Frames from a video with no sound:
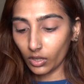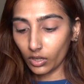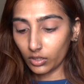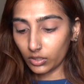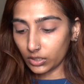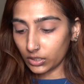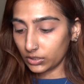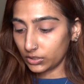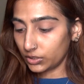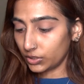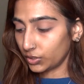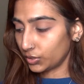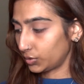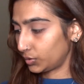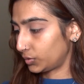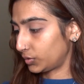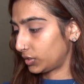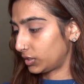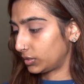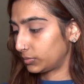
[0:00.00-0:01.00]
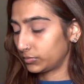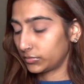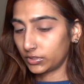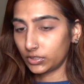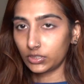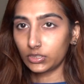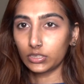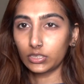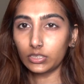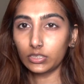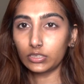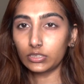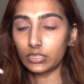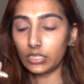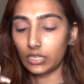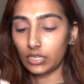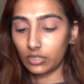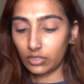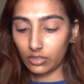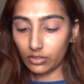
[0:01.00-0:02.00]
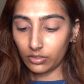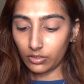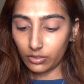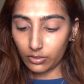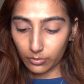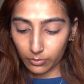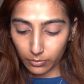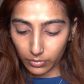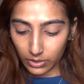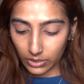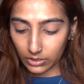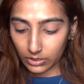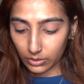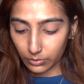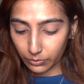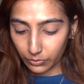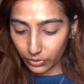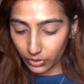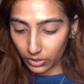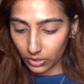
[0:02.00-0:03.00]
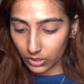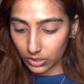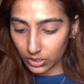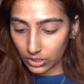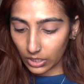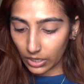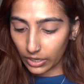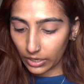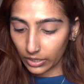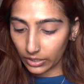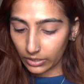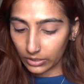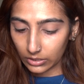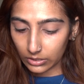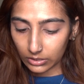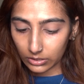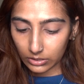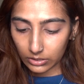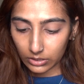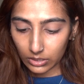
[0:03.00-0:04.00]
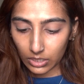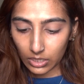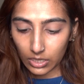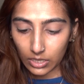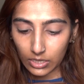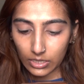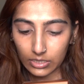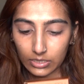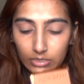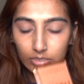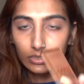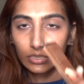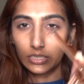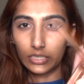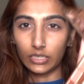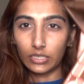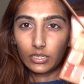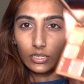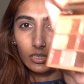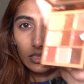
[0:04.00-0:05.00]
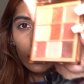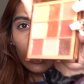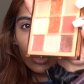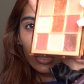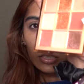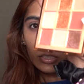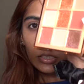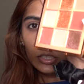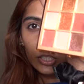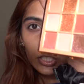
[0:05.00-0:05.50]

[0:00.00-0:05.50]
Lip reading: Okay, so I'm just gonna take another blending brush and take this